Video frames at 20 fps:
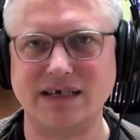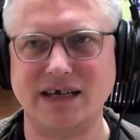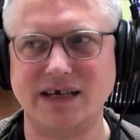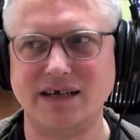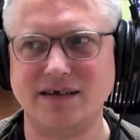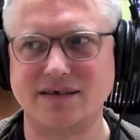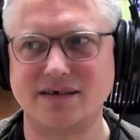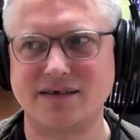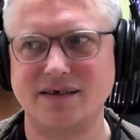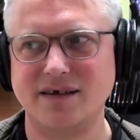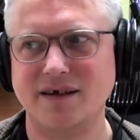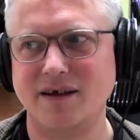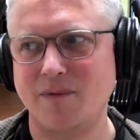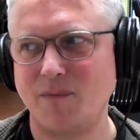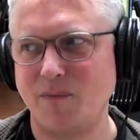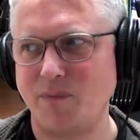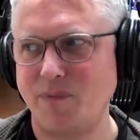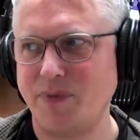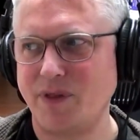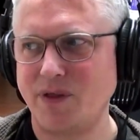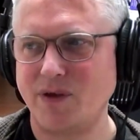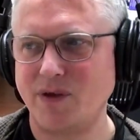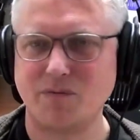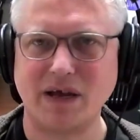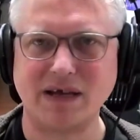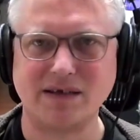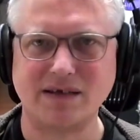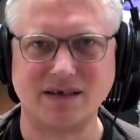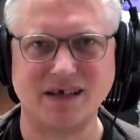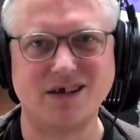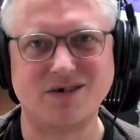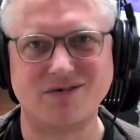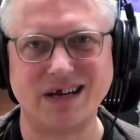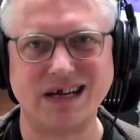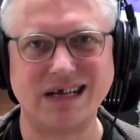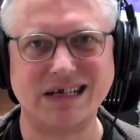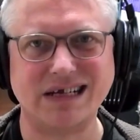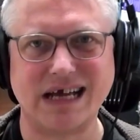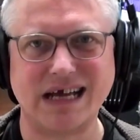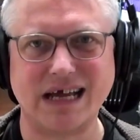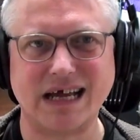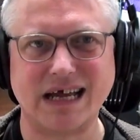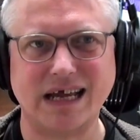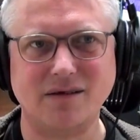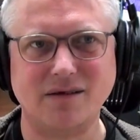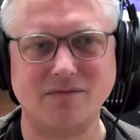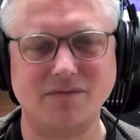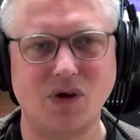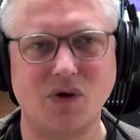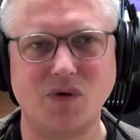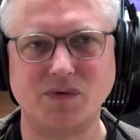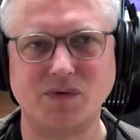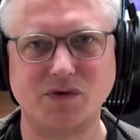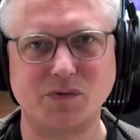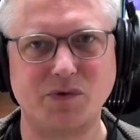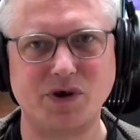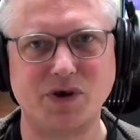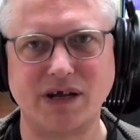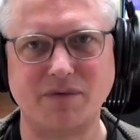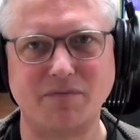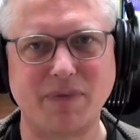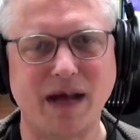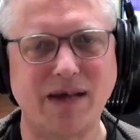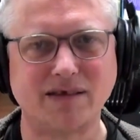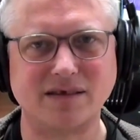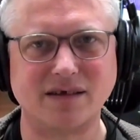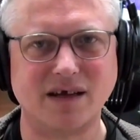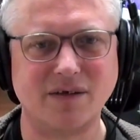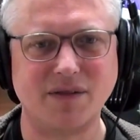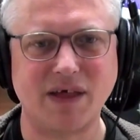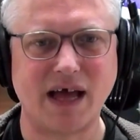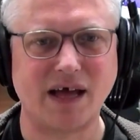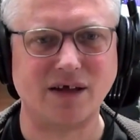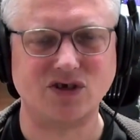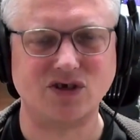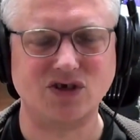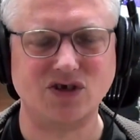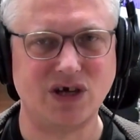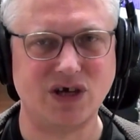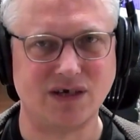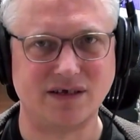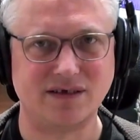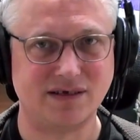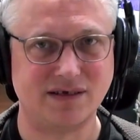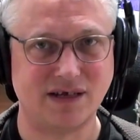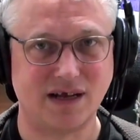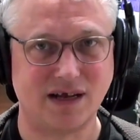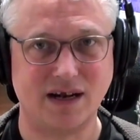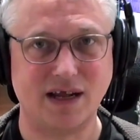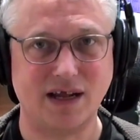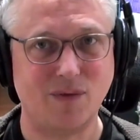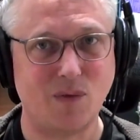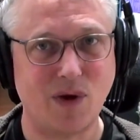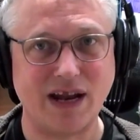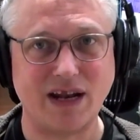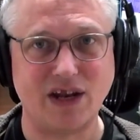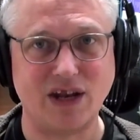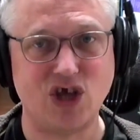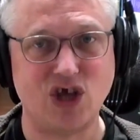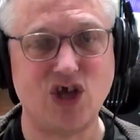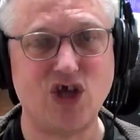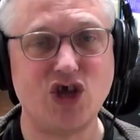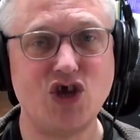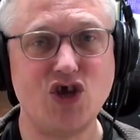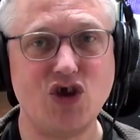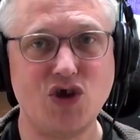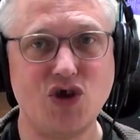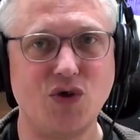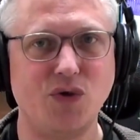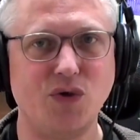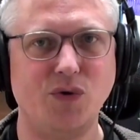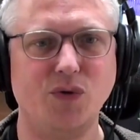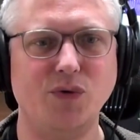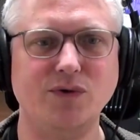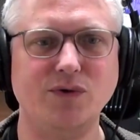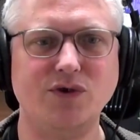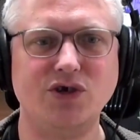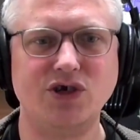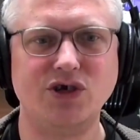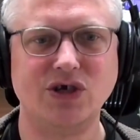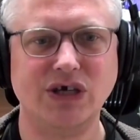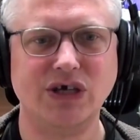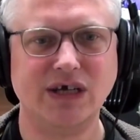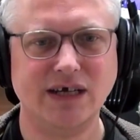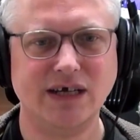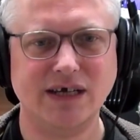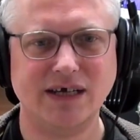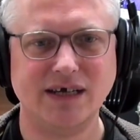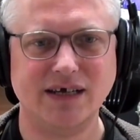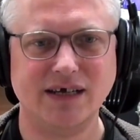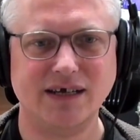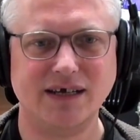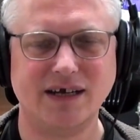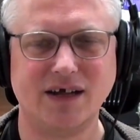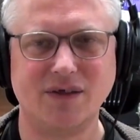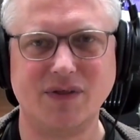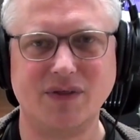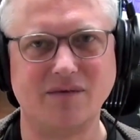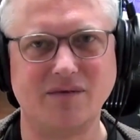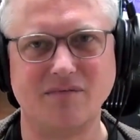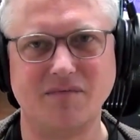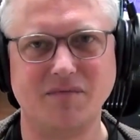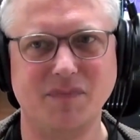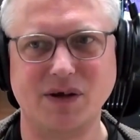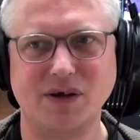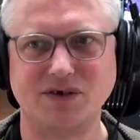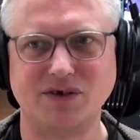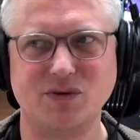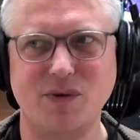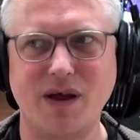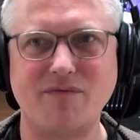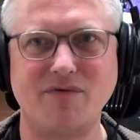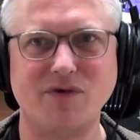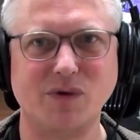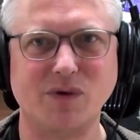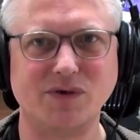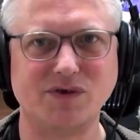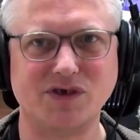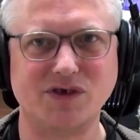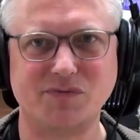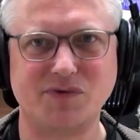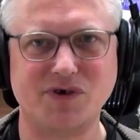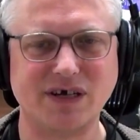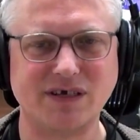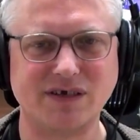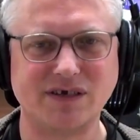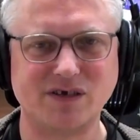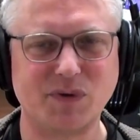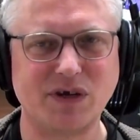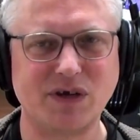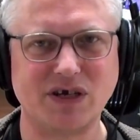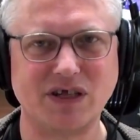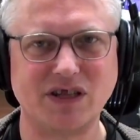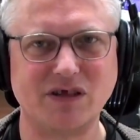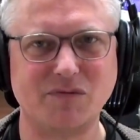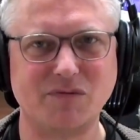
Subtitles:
basically Green Day, Offspring, and bands like that just suddenly went huge. And I think much to everyone's surprise, especially the bands, and